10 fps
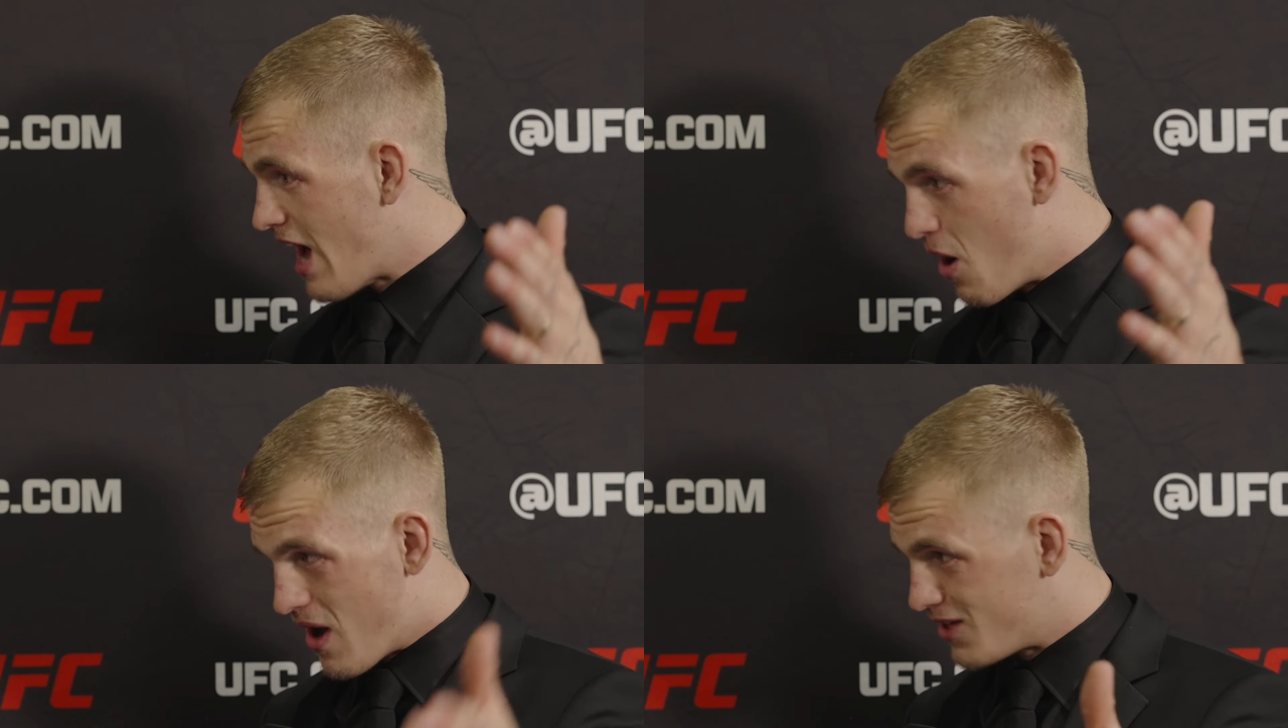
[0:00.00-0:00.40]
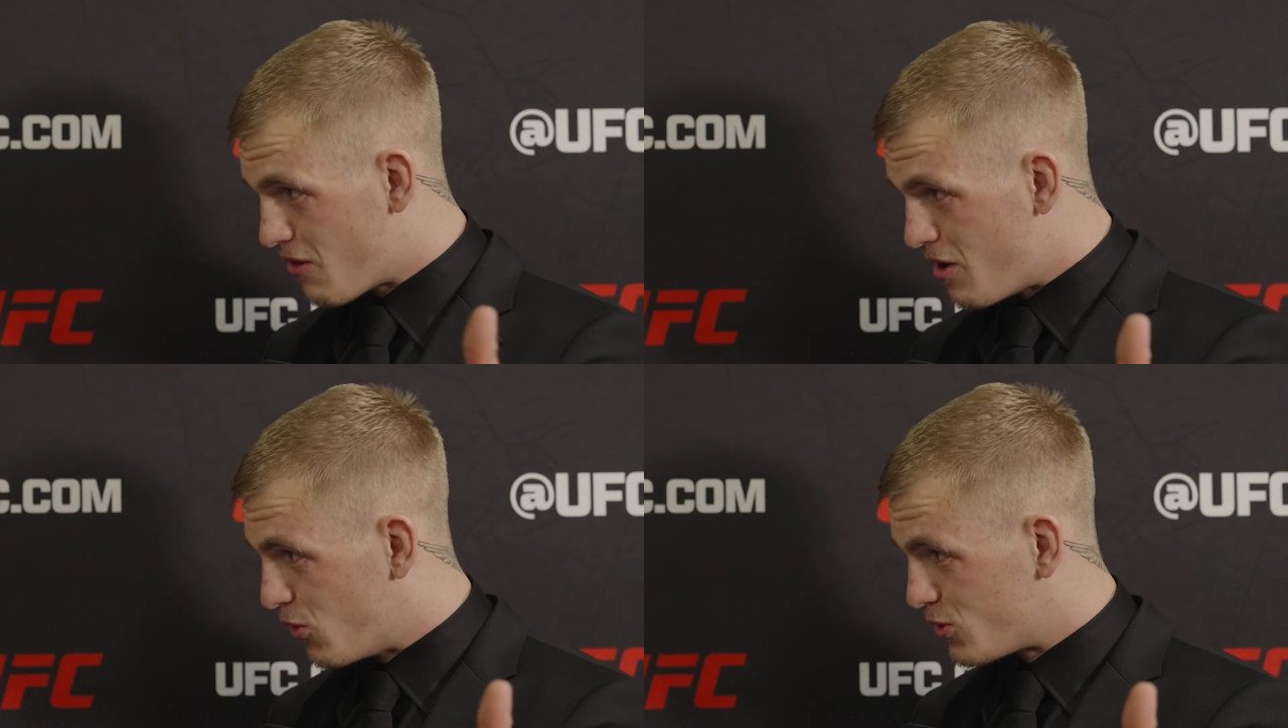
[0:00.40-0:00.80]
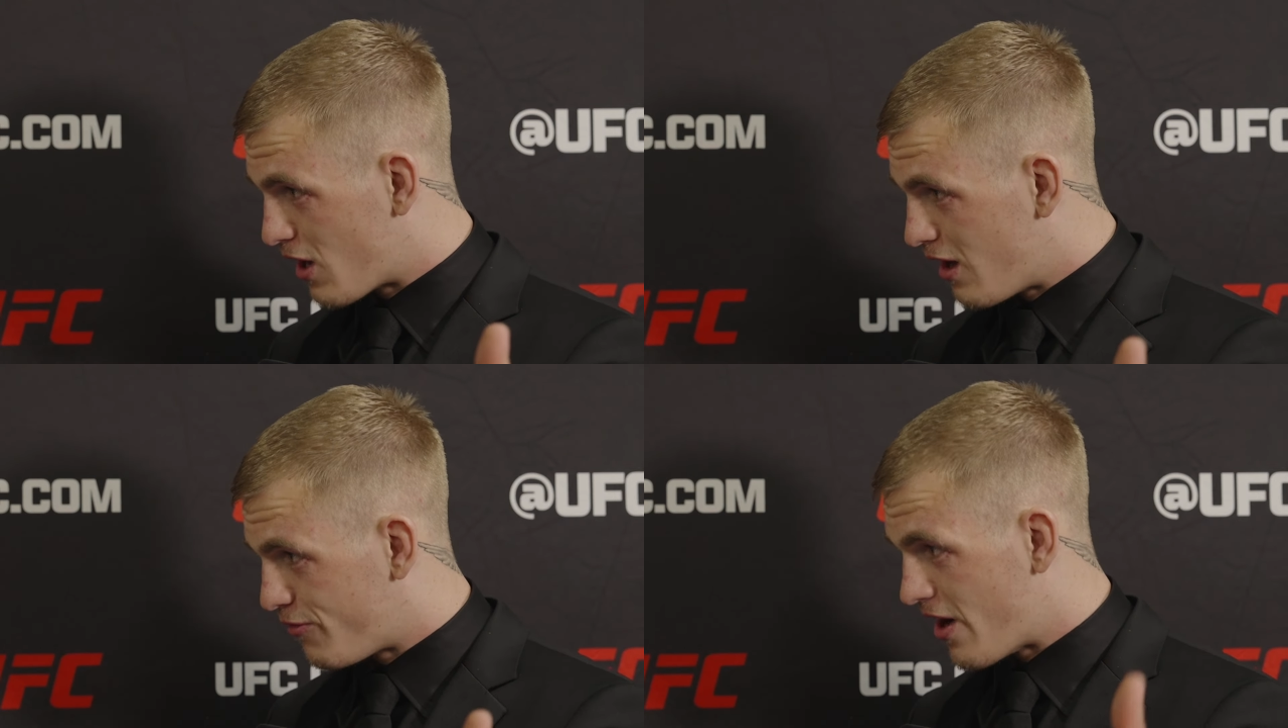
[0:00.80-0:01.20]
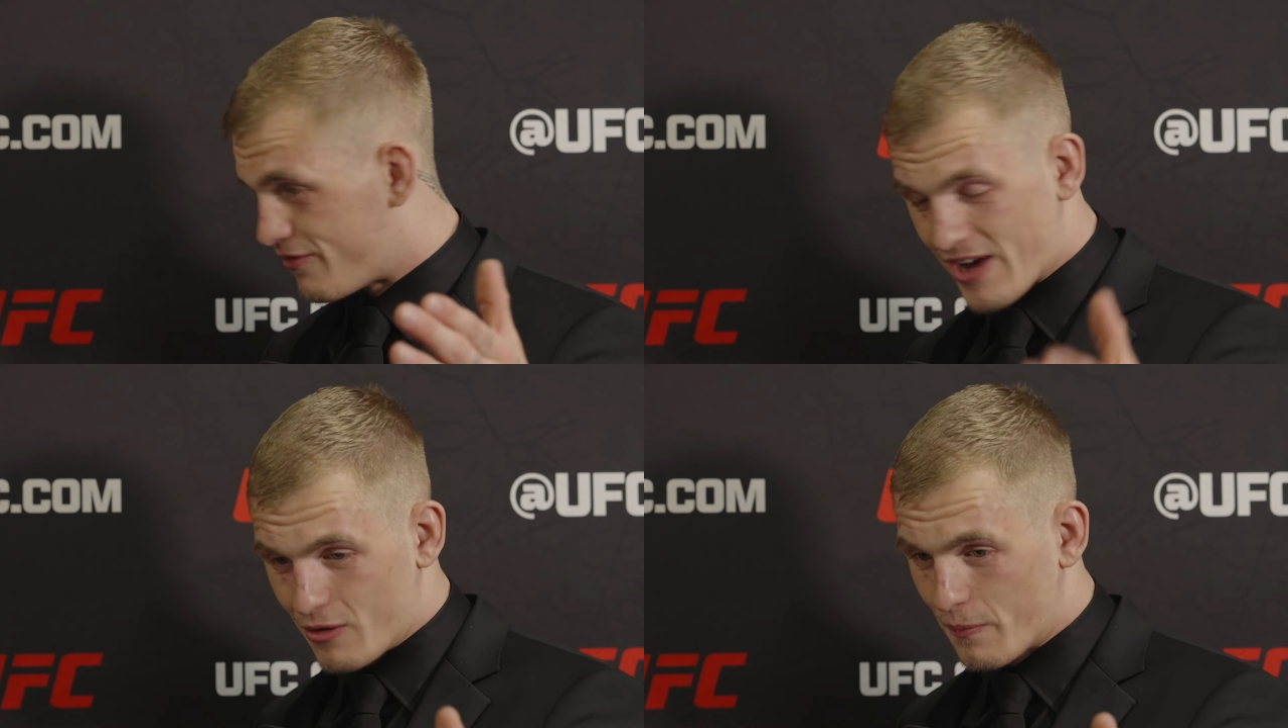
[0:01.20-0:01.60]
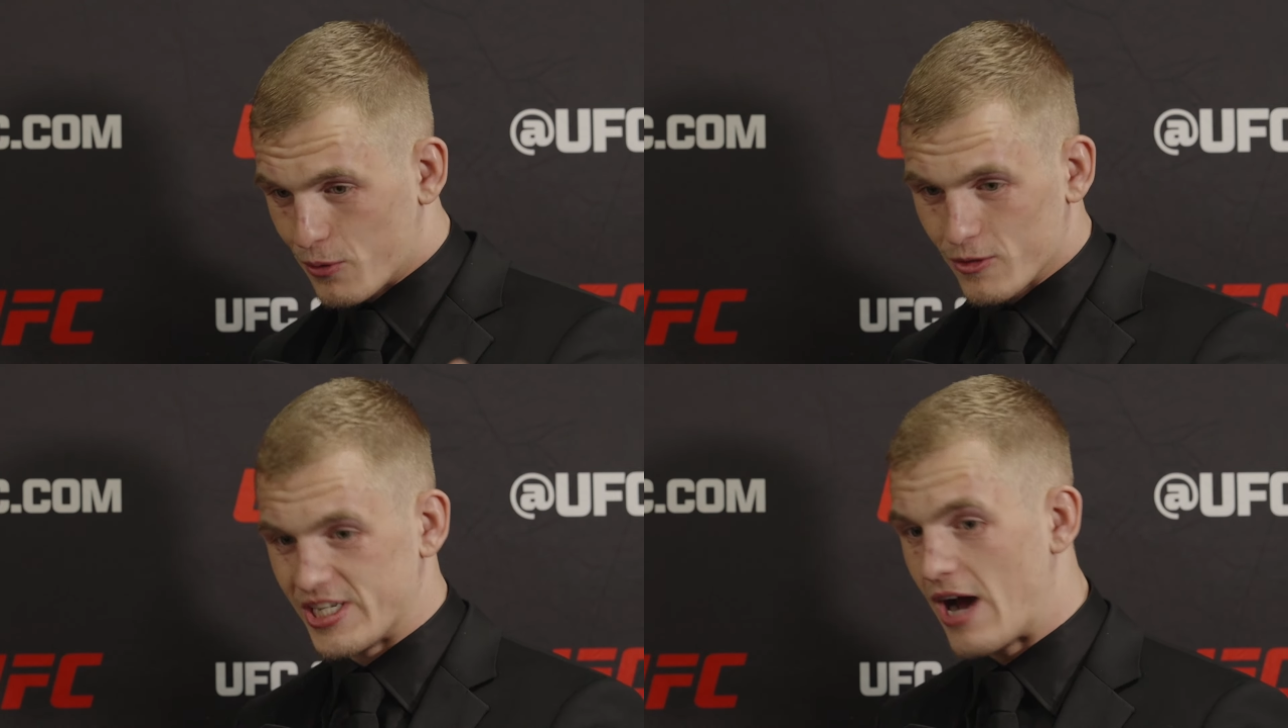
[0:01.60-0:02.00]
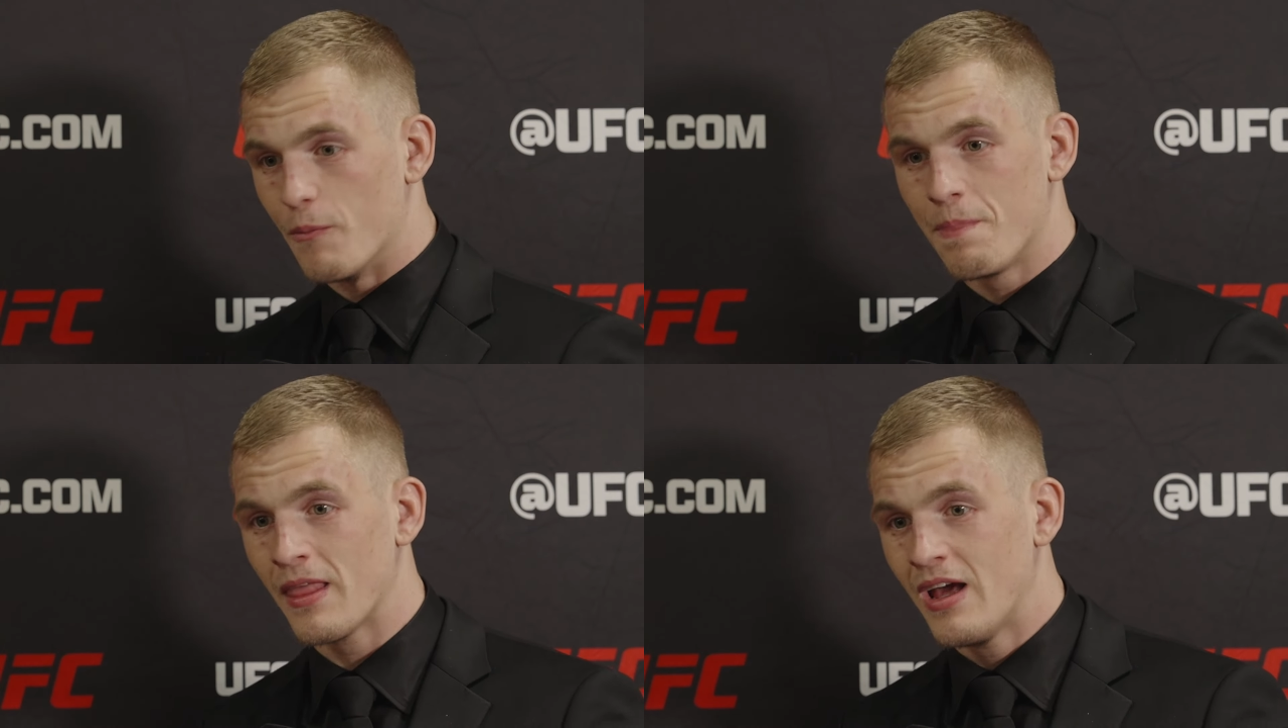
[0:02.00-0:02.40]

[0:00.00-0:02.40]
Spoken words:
a welterweight world title fight if anyone pulls out.